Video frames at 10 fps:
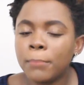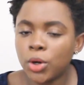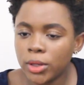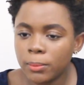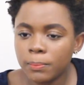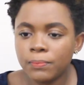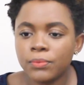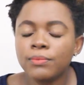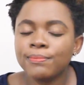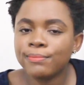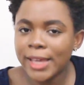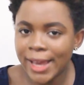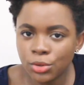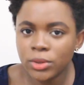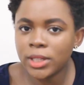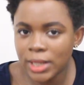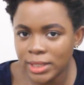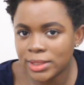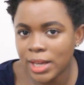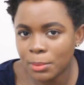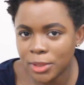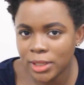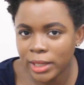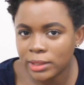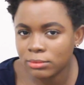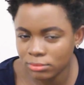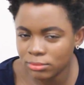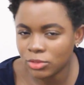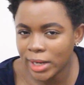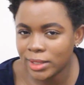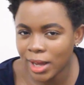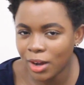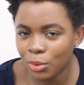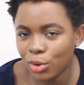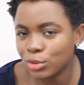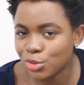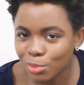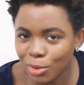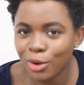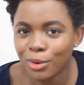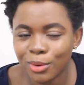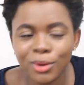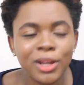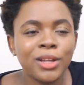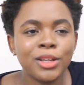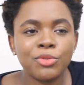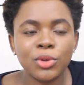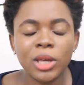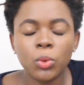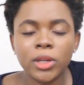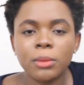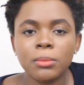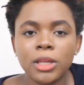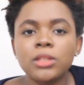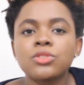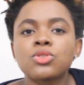But I don't think that is happening like right now or tomorrow, if you get what I mean.